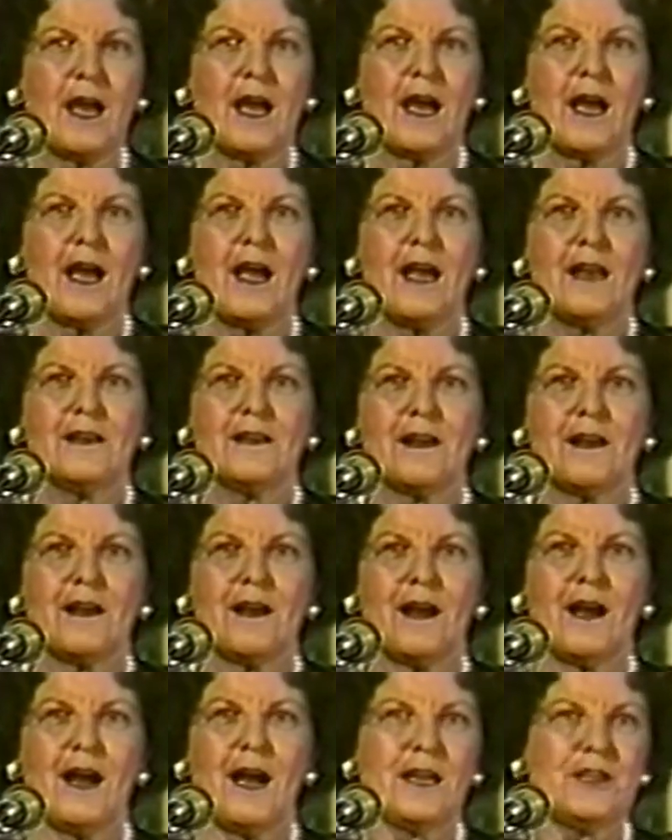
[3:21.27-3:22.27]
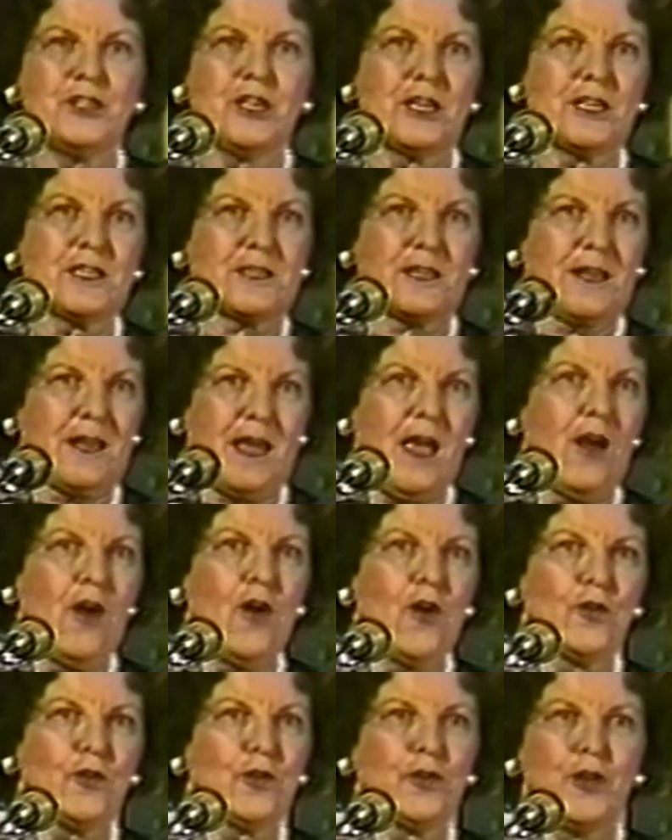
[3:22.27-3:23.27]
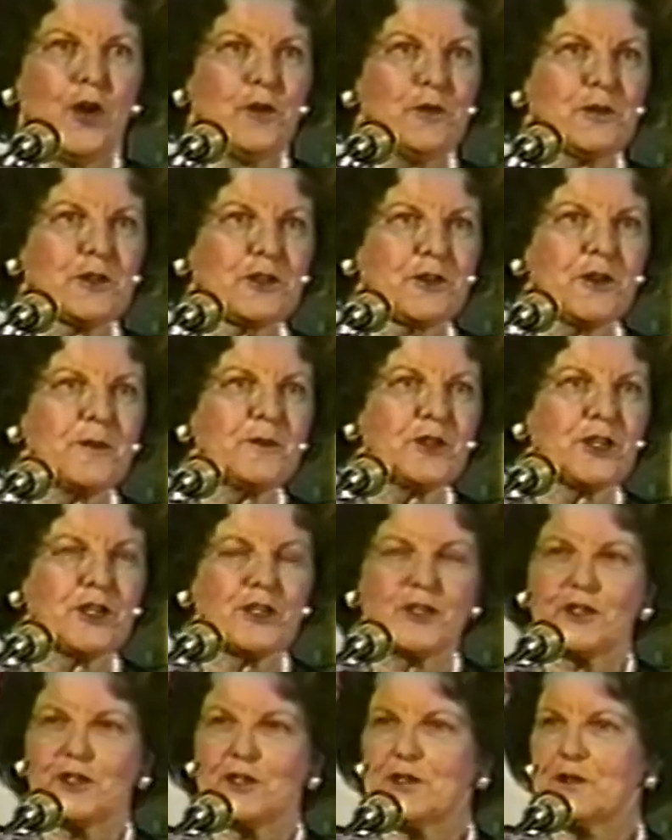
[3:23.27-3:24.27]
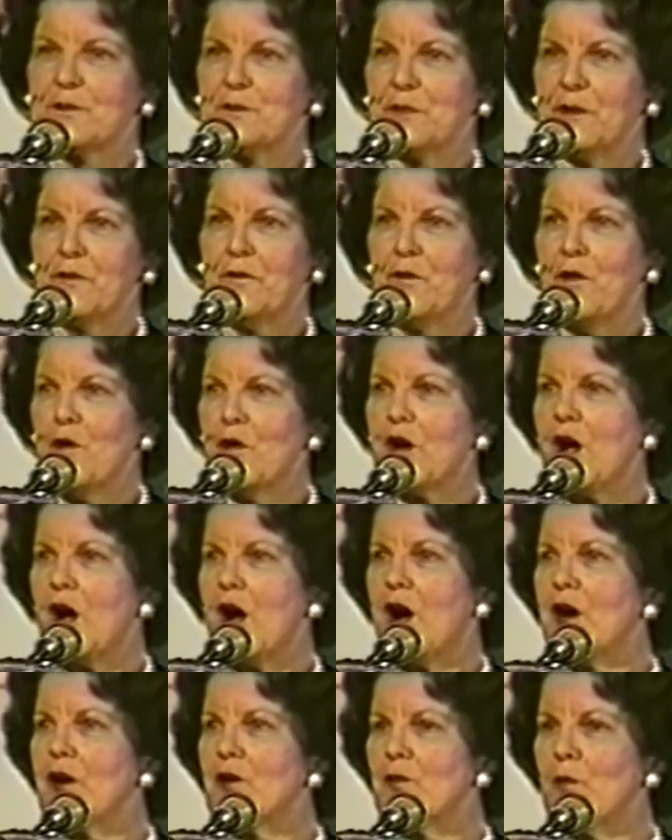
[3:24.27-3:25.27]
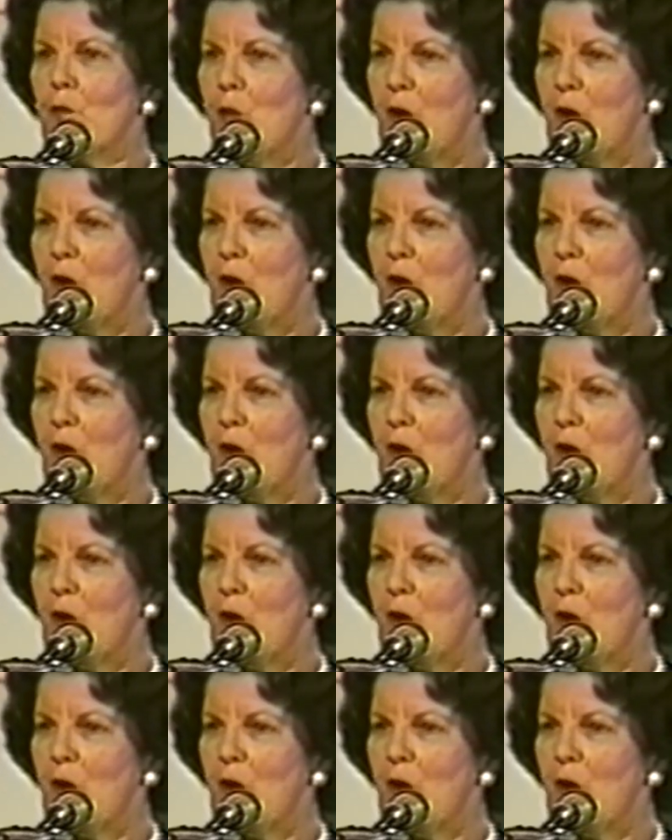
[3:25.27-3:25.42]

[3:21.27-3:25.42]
And I just held those scriptures before God,